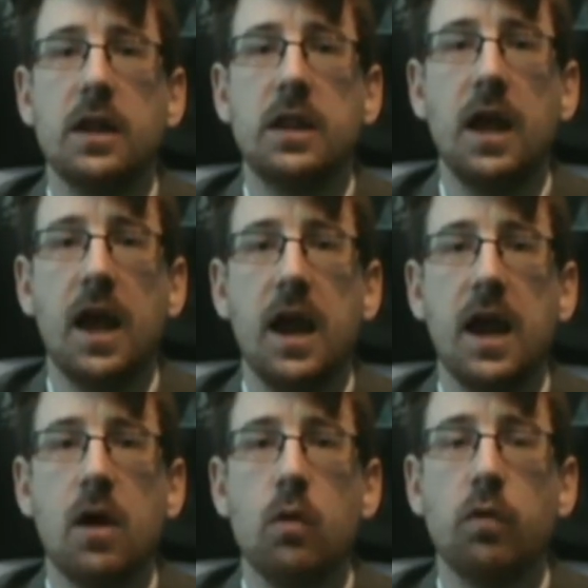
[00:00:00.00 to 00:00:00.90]

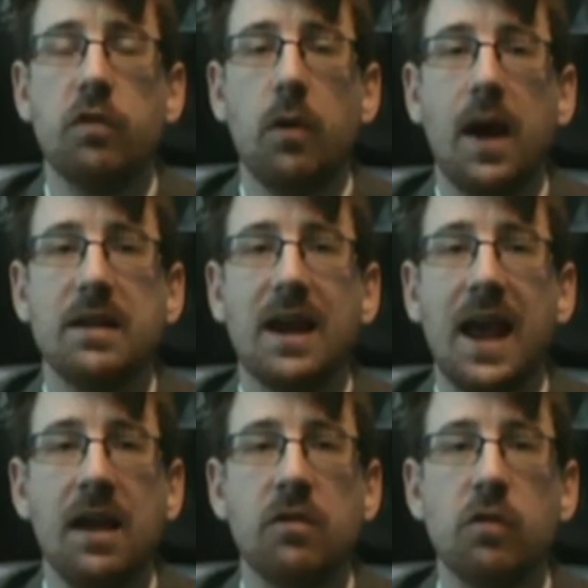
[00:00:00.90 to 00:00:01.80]
They also had to
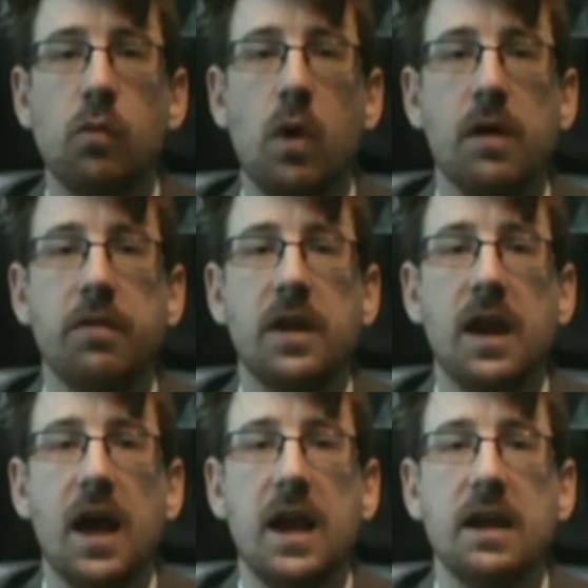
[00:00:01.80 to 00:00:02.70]
cancel one of the
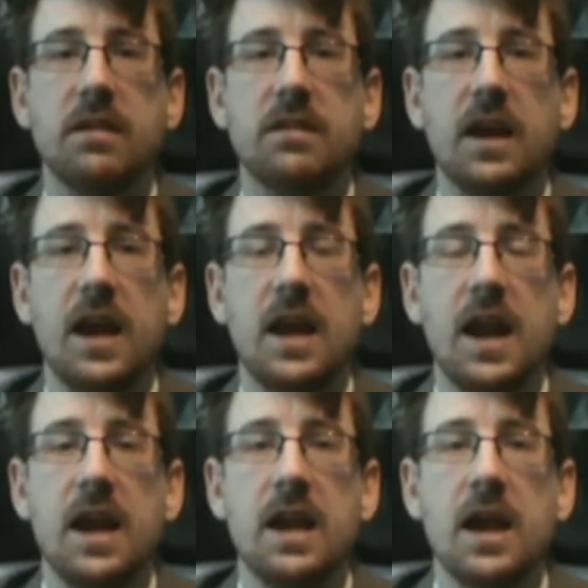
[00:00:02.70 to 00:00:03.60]
days in
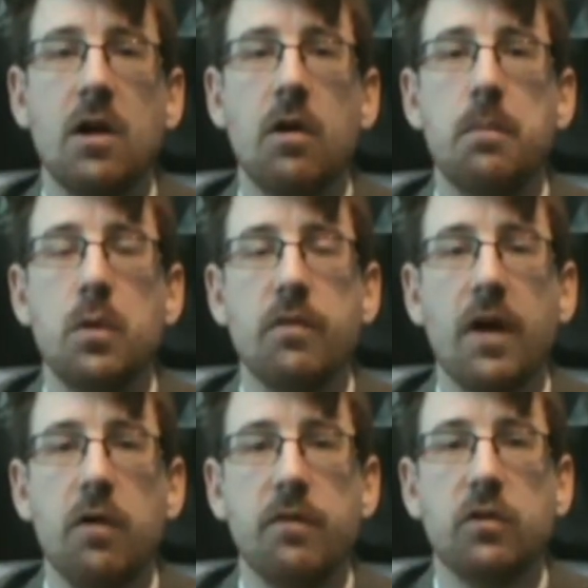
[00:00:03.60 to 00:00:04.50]
India and move it
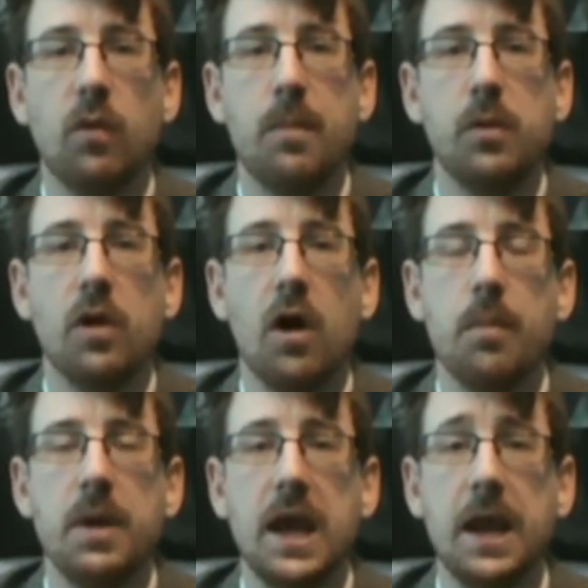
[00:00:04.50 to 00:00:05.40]
over to Abu
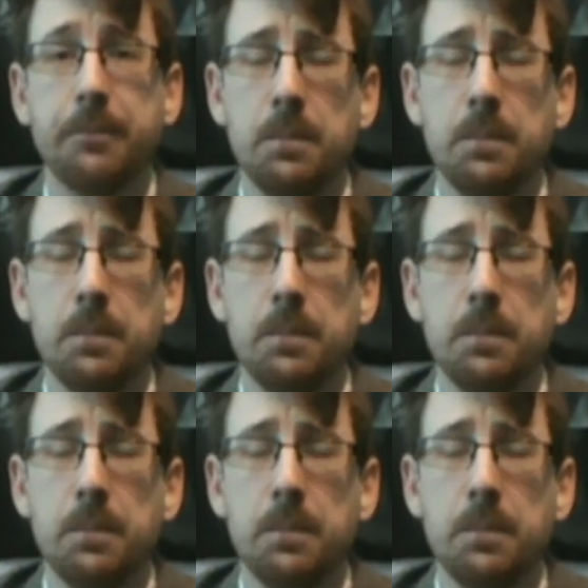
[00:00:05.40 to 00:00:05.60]
Dhabi